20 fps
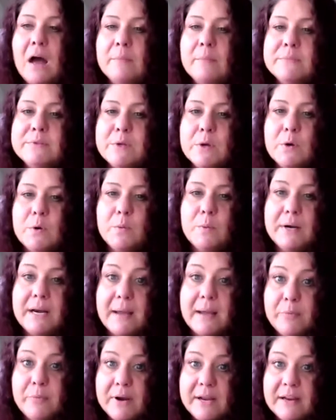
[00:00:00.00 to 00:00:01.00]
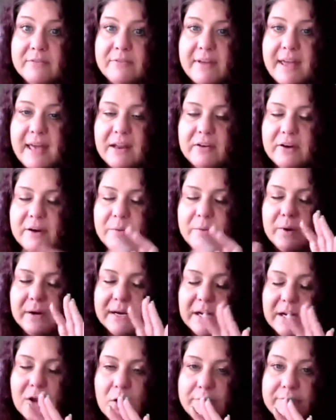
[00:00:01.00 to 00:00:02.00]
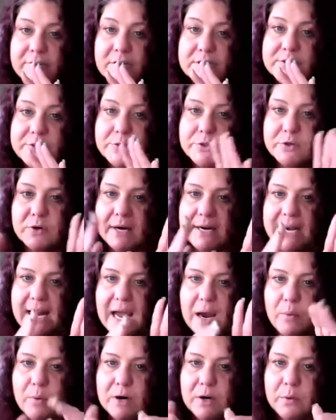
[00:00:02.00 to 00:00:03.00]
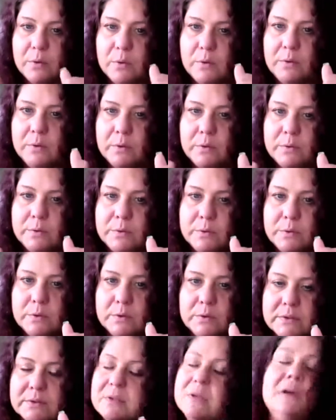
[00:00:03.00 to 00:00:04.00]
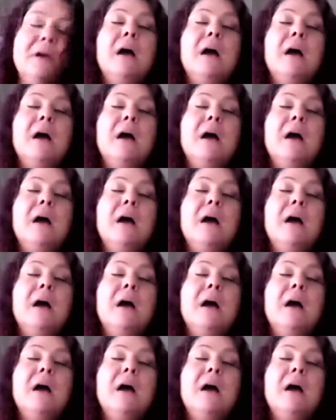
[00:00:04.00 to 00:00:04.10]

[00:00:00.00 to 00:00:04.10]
So when I bring in Valerie, we're going to go for a straight hour. Hoot, hoot, hoot.